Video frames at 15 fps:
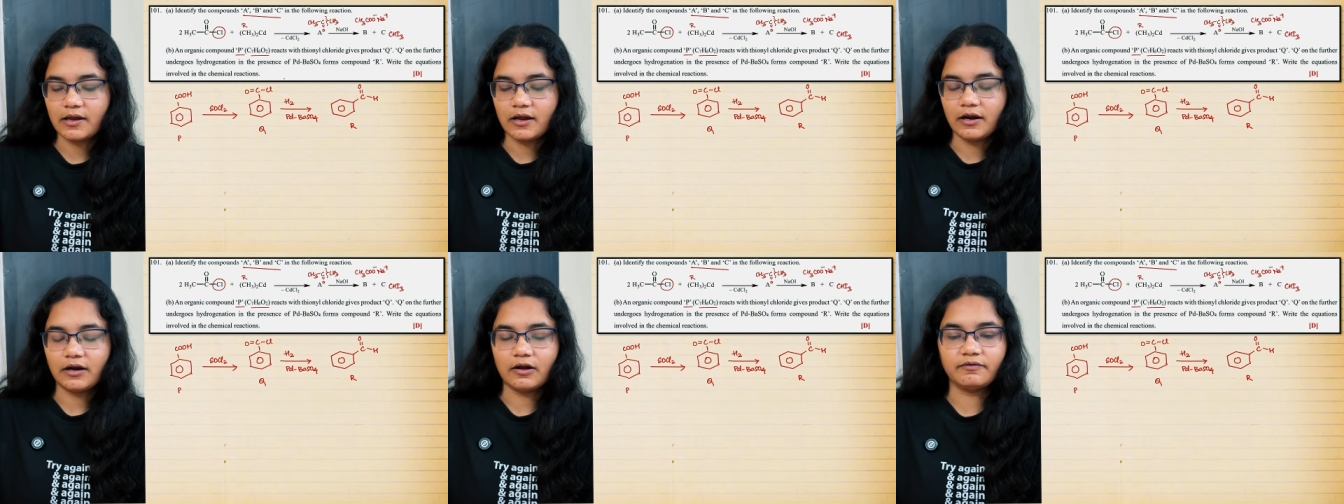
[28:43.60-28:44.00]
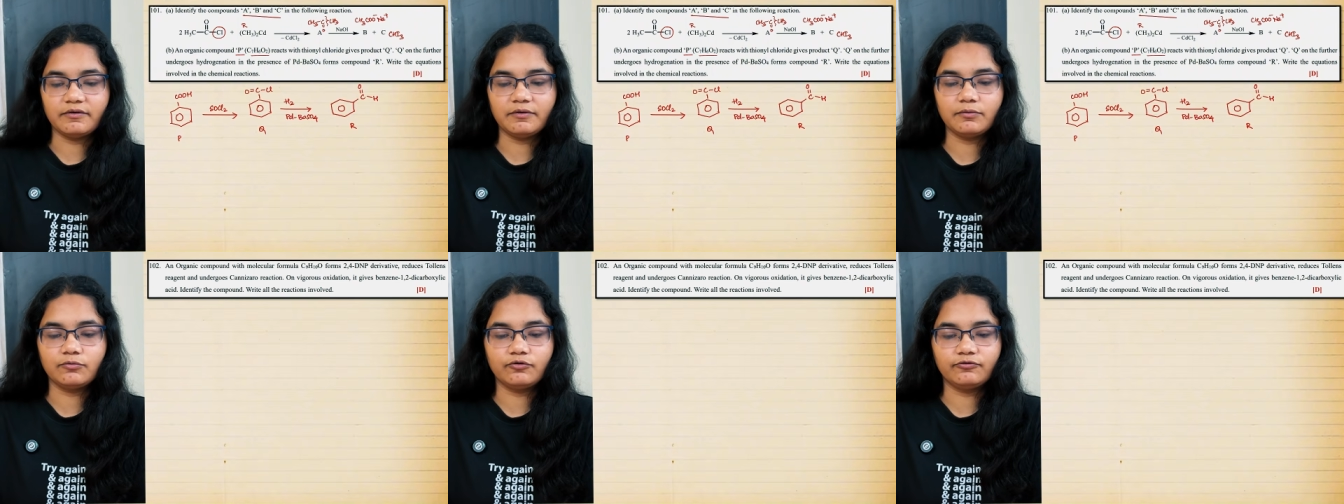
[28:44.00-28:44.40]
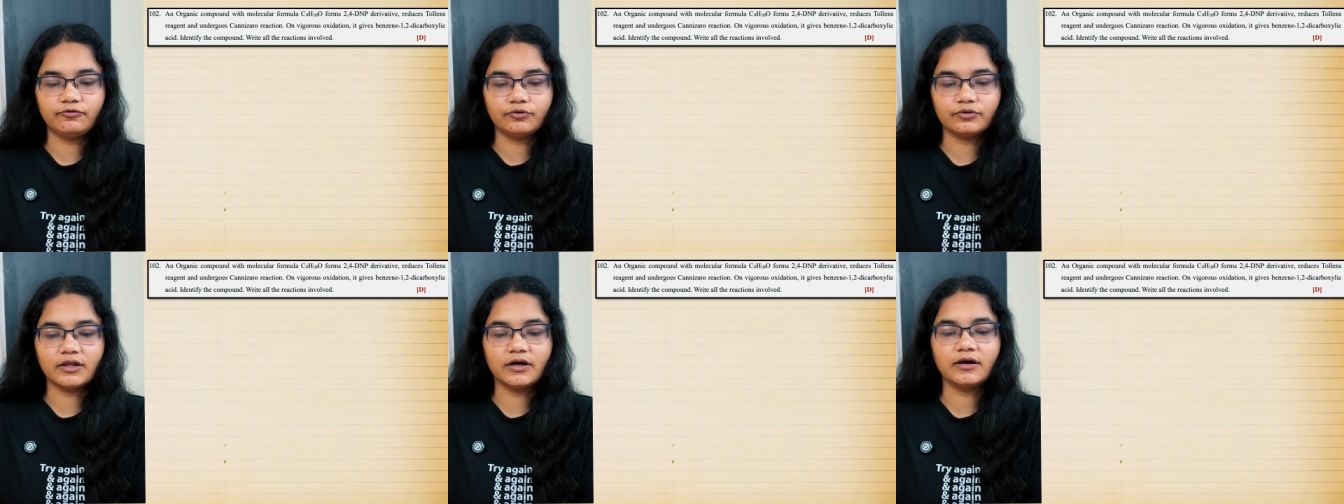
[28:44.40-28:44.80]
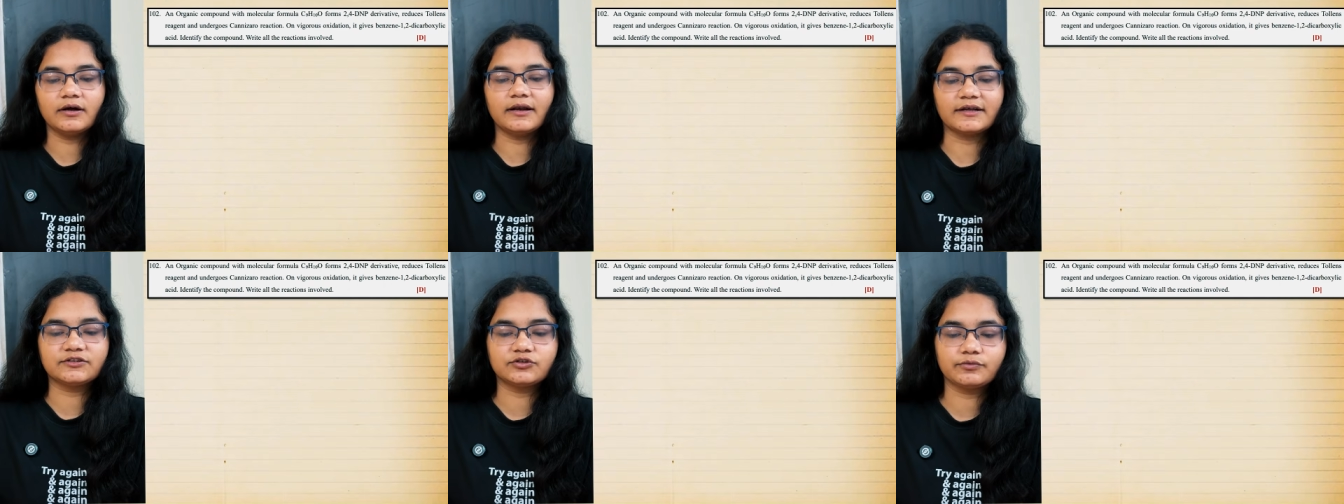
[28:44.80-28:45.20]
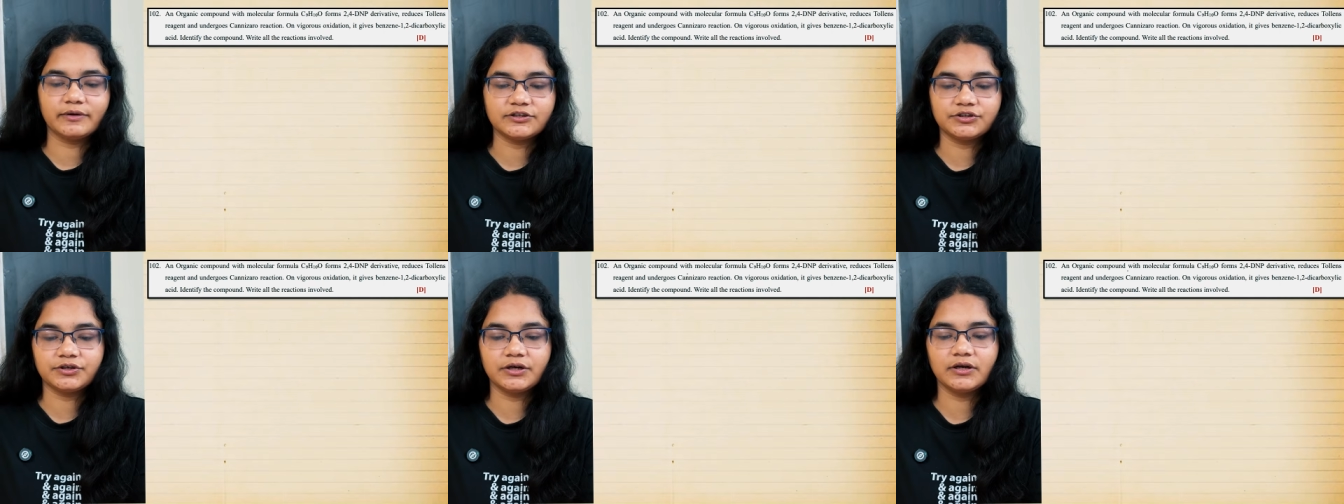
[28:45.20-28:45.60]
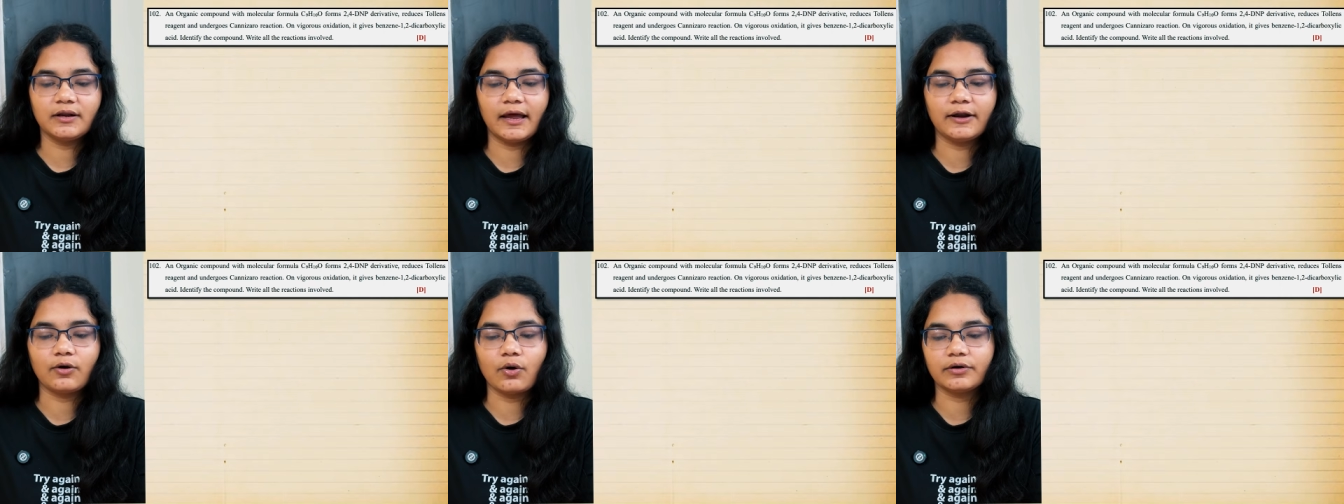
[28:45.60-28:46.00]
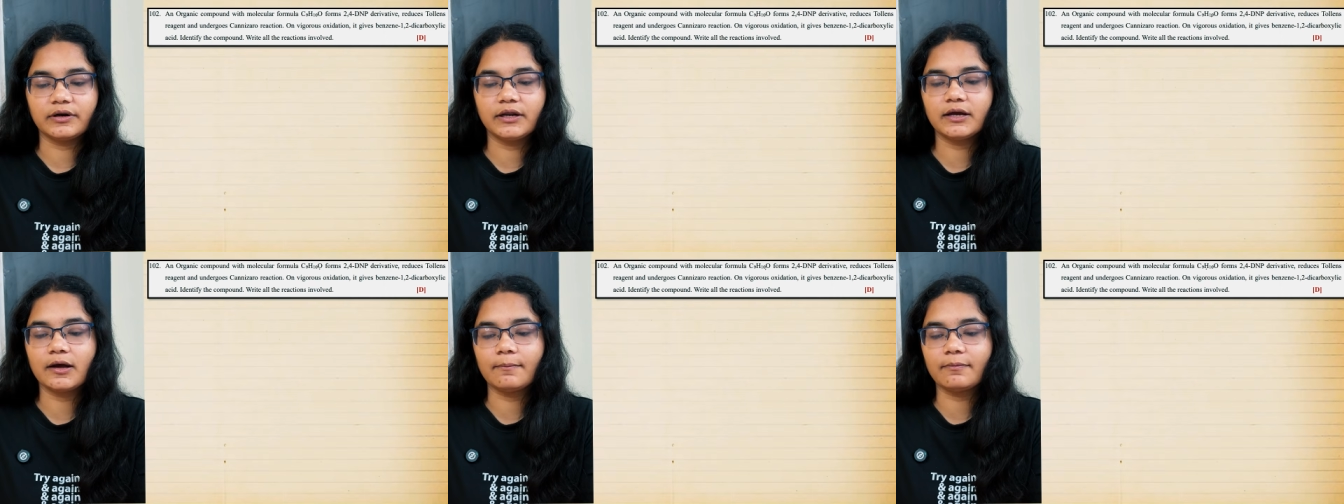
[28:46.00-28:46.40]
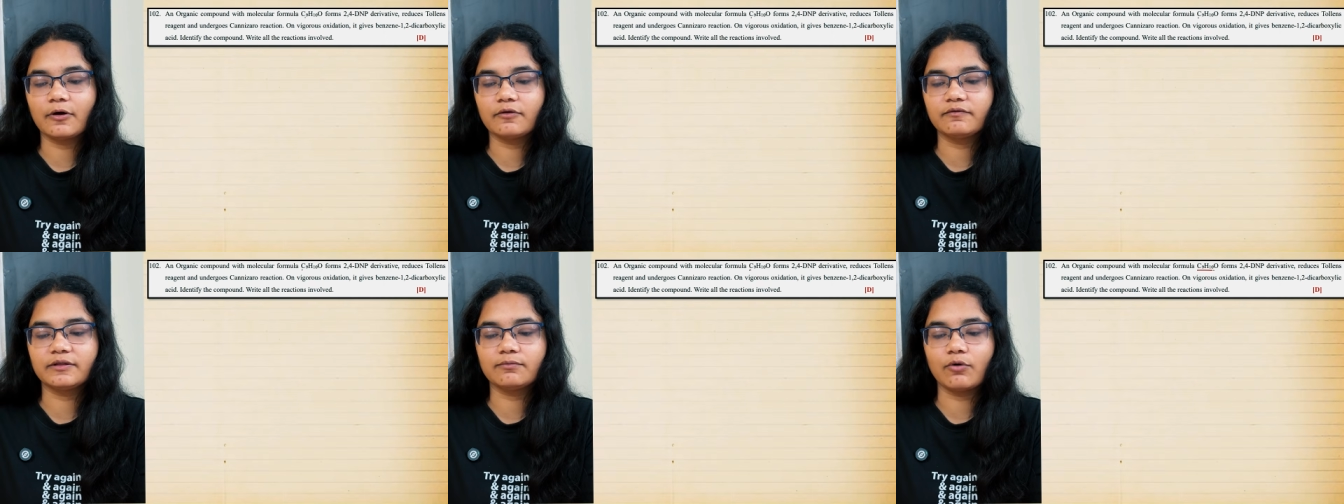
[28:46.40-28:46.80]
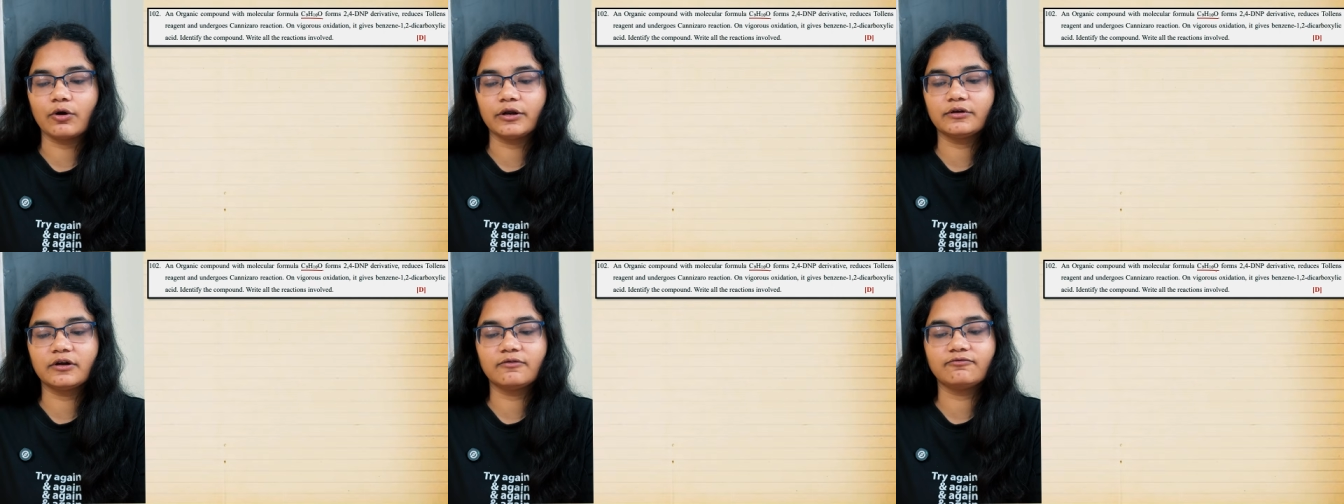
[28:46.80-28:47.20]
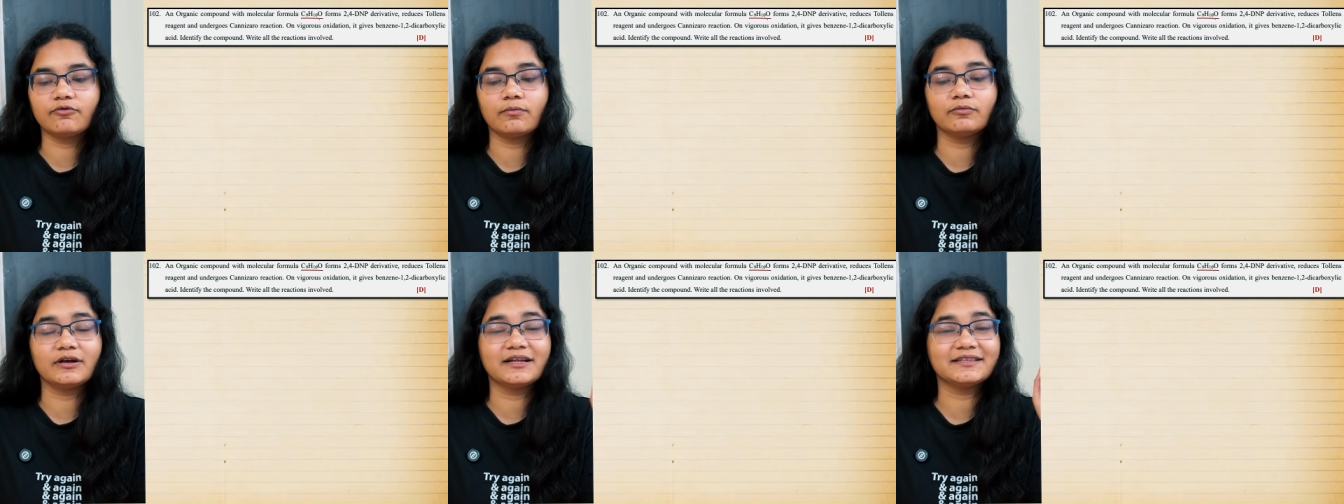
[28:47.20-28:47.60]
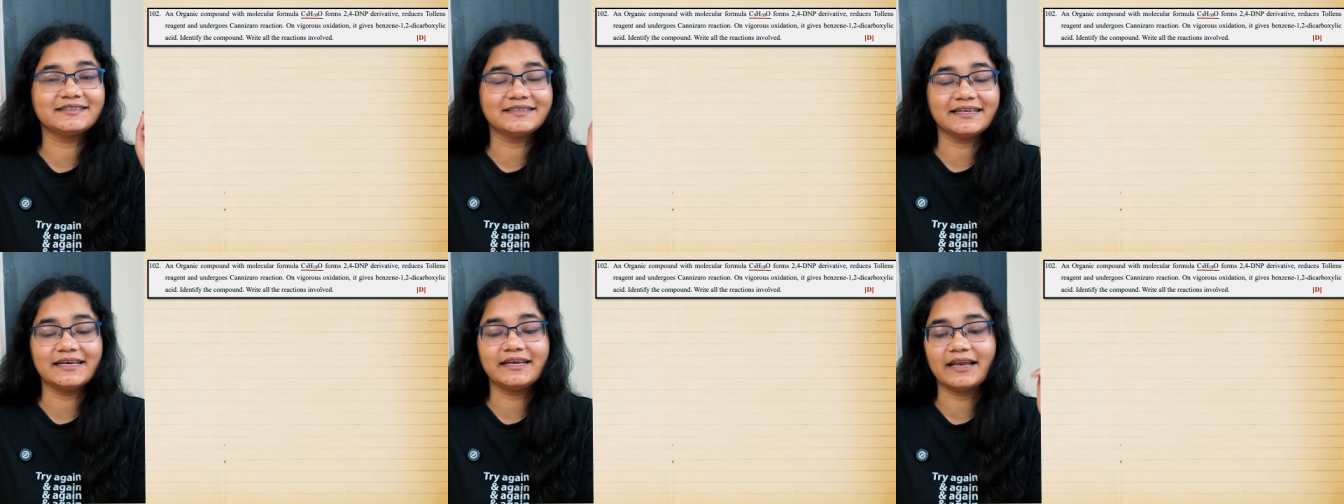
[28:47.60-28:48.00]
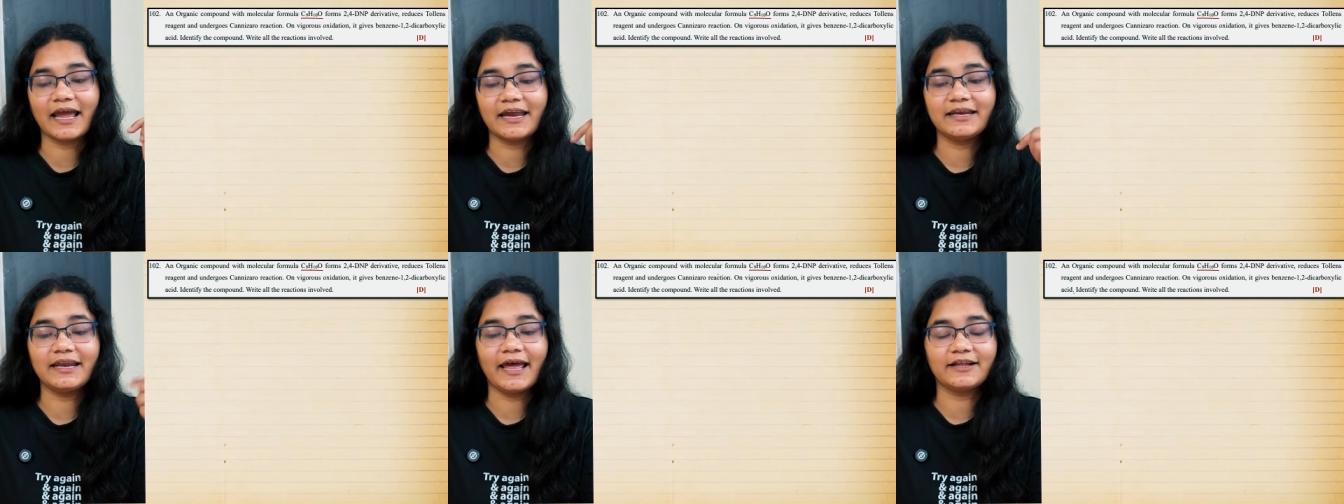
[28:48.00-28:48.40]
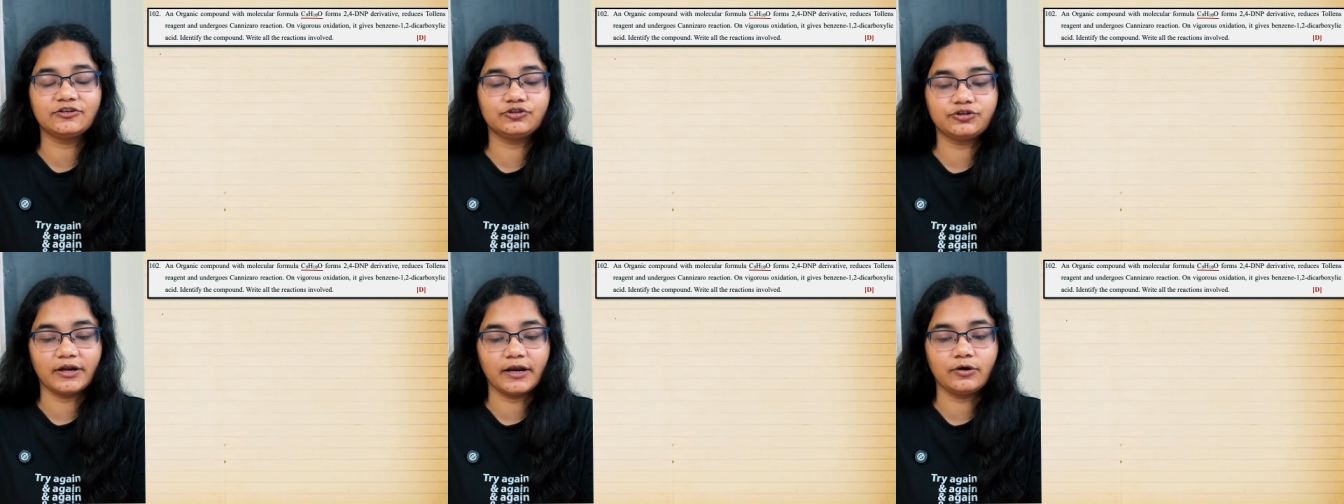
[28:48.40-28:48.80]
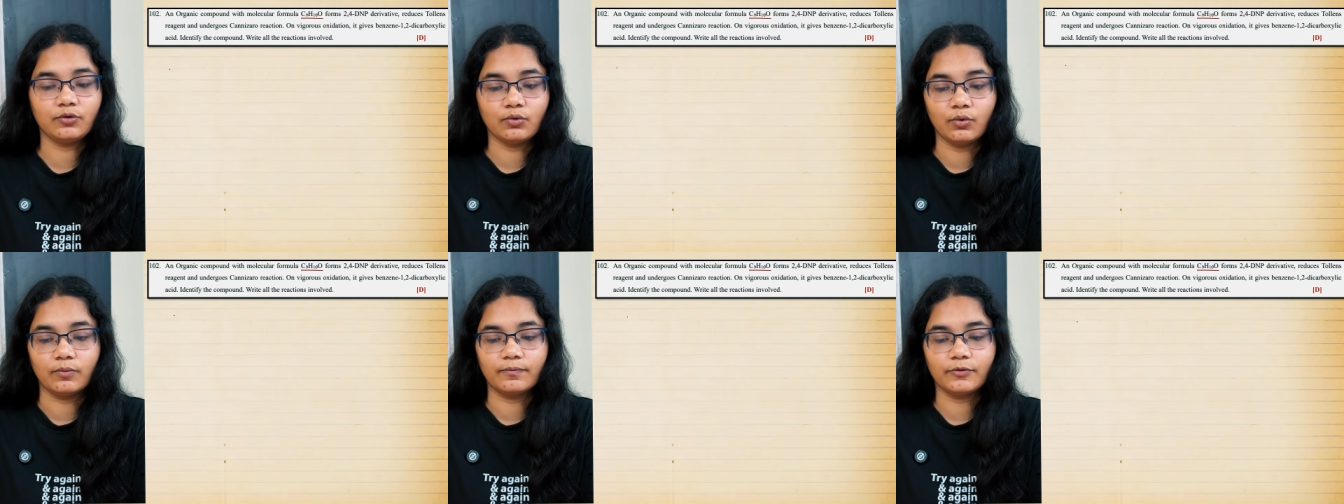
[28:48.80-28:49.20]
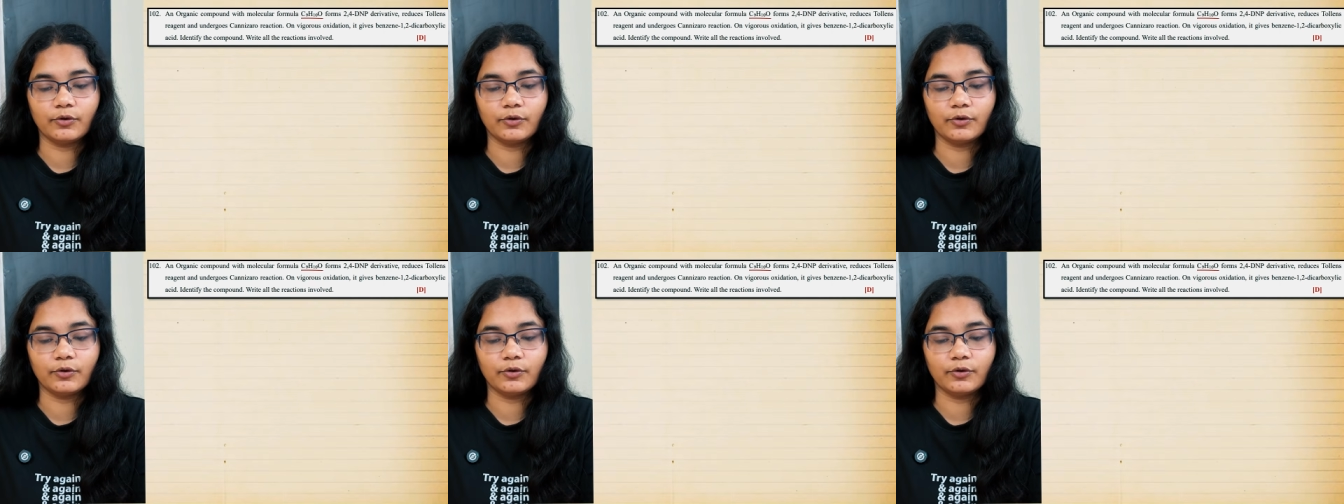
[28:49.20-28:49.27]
Now we will move to the next question. An organic compound with molecular formula C9H10O.